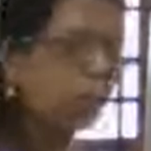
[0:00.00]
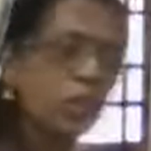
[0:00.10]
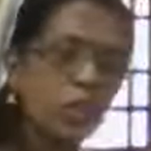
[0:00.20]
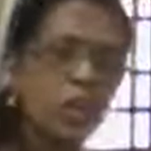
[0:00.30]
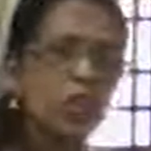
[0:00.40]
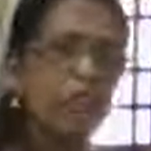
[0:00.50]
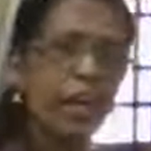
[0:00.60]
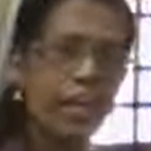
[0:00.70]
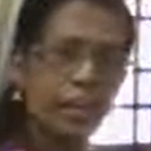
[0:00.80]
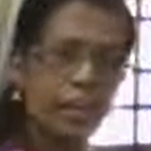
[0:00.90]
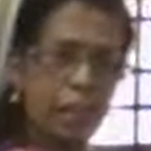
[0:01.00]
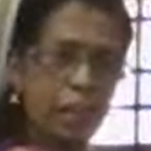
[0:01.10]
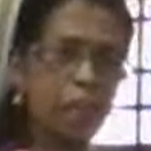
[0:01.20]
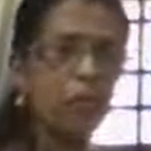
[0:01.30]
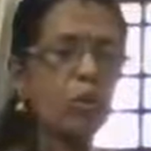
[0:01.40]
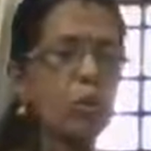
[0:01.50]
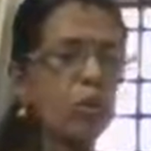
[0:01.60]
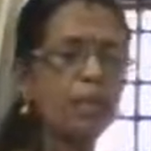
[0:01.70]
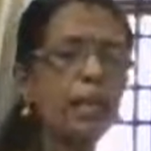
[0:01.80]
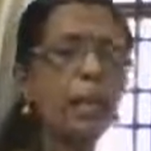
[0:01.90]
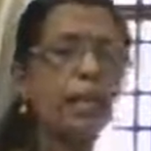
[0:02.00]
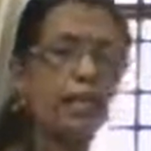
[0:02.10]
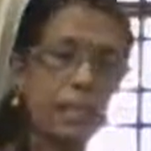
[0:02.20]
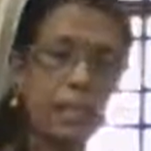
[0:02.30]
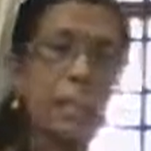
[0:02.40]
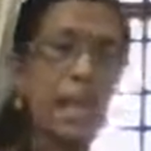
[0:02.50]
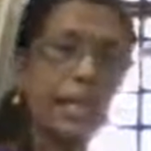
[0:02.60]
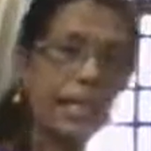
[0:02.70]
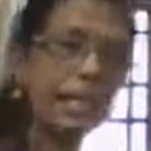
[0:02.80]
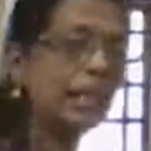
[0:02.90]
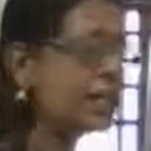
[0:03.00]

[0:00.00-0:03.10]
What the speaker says: position of iron is above copper. That is, iron